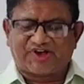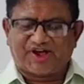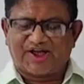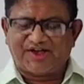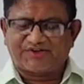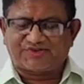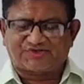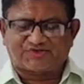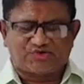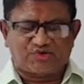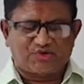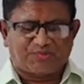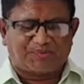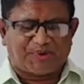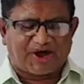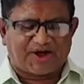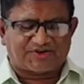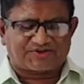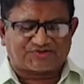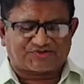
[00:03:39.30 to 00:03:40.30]
high school
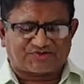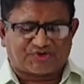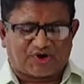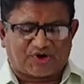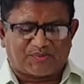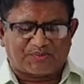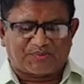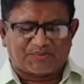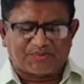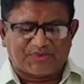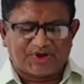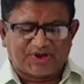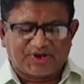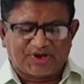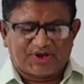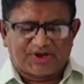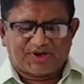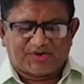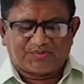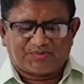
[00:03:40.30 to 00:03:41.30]
passed from
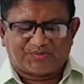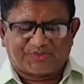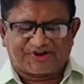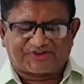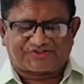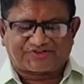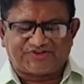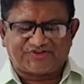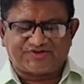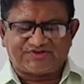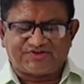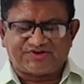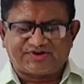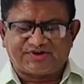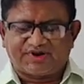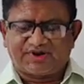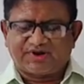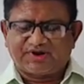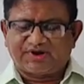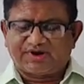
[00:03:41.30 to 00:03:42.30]

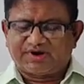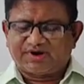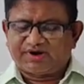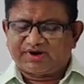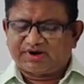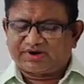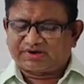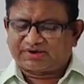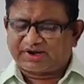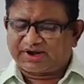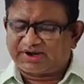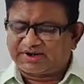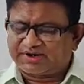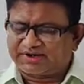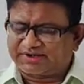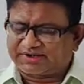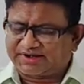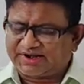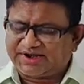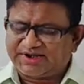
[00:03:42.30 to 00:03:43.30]

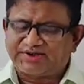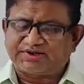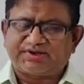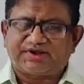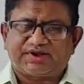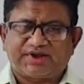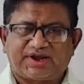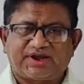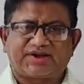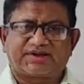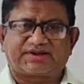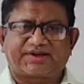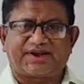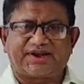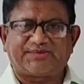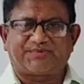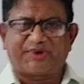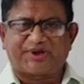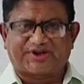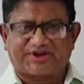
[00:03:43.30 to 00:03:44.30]
Bassington grade in
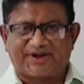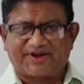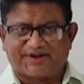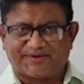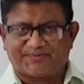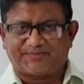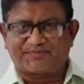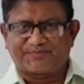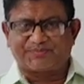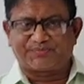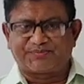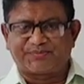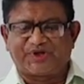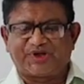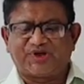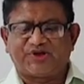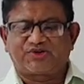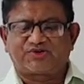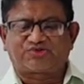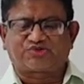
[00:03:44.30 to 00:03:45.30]
Great Britain.
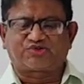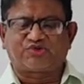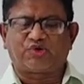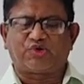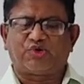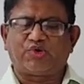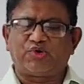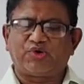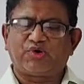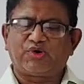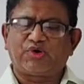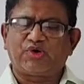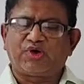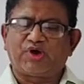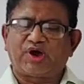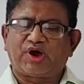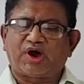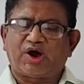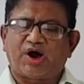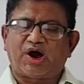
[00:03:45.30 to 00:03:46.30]
So
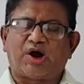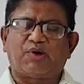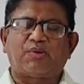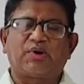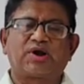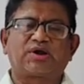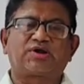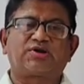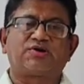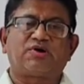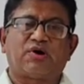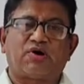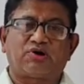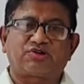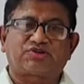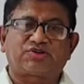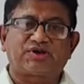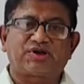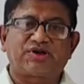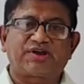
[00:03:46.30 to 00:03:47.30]
our
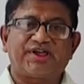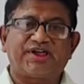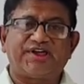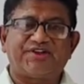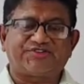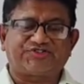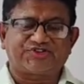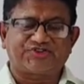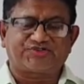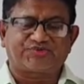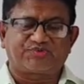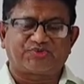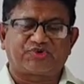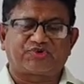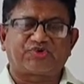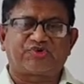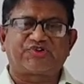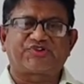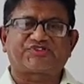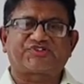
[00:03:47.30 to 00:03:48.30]
author H.
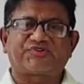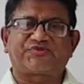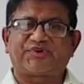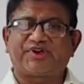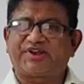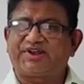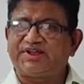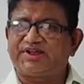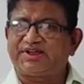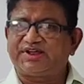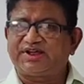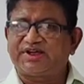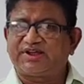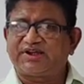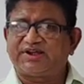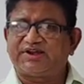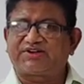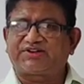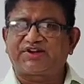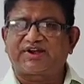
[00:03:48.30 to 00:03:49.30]
Munro is a very
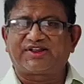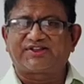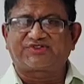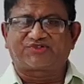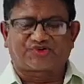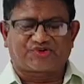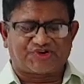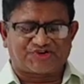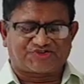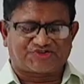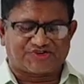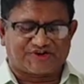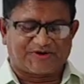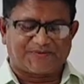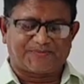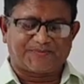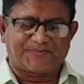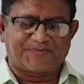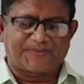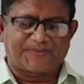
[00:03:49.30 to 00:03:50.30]
little education.